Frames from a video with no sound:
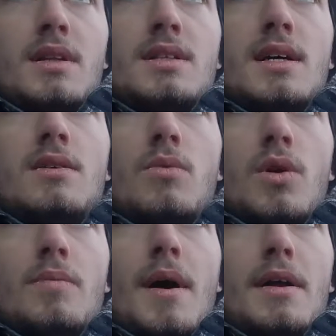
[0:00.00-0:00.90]
they tend to
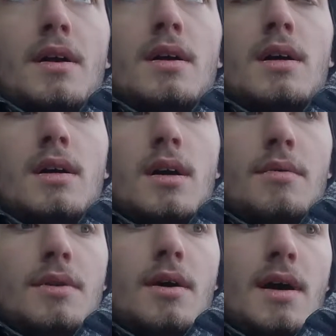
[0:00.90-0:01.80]
work better
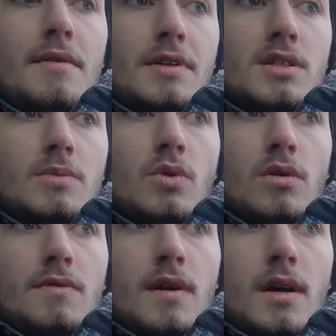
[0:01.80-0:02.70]
without having some sort
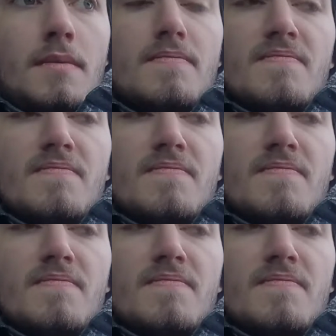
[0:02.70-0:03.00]
of,